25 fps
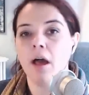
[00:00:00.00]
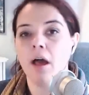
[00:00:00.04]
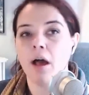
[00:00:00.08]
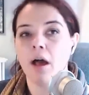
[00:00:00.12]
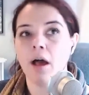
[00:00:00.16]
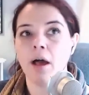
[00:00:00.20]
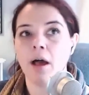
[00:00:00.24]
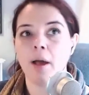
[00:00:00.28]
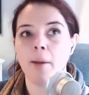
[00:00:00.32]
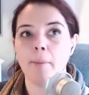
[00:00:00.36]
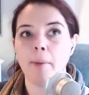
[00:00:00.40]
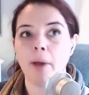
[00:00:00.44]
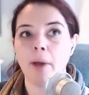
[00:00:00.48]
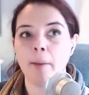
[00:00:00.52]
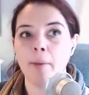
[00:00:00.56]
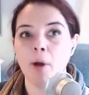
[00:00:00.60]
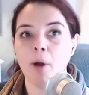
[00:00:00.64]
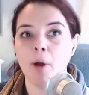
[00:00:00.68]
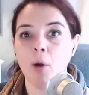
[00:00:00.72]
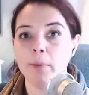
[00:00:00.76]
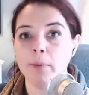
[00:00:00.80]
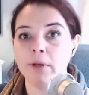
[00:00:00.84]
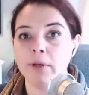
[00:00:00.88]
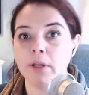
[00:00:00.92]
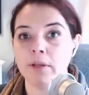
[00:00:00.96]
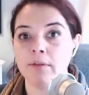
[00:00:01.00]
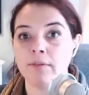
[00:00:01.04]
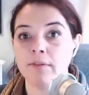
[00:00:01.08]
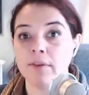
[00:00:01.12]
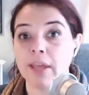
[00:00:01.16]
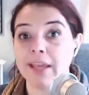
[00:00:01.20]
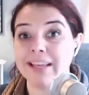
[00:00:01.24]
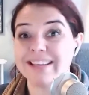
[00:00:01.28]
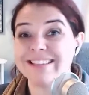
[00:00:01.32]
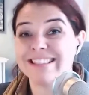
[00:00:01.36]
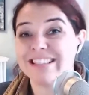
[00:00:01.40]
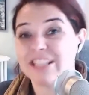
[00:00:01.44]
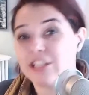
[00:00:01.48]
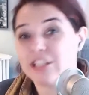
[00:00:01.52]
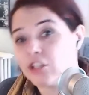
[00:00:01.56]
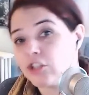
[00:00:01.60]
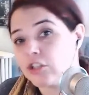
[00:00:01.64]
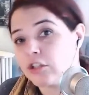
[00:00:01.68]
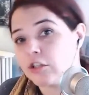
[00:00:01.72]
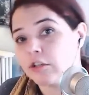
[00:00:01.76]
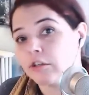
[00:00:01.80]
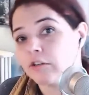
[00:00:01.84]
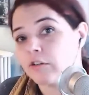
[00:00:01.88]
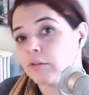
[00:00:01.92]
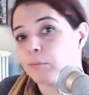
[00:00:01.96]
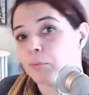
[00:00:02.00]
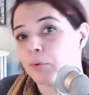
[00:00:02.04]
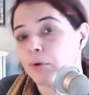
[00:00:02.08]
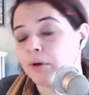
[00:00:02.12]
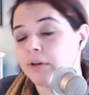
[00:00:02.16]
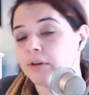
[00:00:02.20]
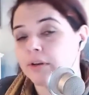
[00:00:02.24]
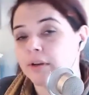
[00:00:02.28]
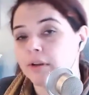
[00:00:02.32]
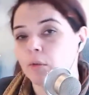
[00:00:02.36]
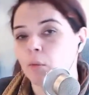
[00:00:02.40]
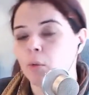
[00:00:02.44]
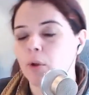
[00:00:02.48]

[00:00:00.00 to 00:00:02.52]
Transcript: Um, I'm hoping to even get t shirts printed.